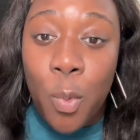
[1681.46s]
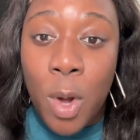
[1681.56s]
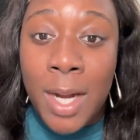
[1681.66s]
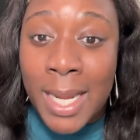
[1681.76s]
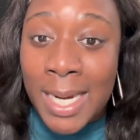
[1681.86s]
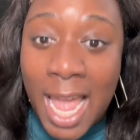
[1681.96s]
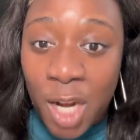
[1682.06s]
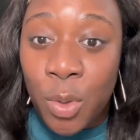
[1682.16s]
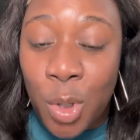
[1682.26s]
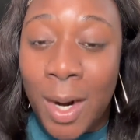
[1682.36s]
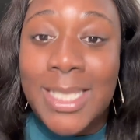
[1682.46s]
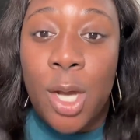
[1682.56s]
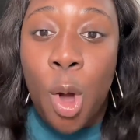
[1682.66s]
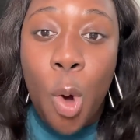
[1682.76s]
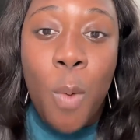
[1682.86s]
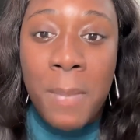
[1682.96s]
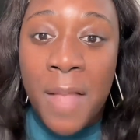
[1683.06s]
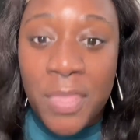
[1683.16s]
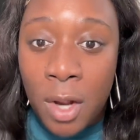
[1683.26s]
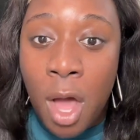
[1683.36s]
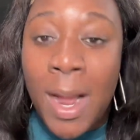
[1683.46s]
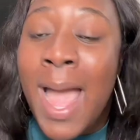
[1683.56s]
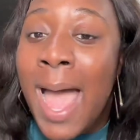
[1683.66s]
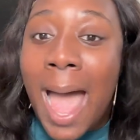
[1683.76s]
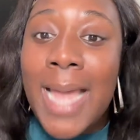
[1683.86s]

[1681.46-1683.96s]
for one in Ecuador. It's a whole month long.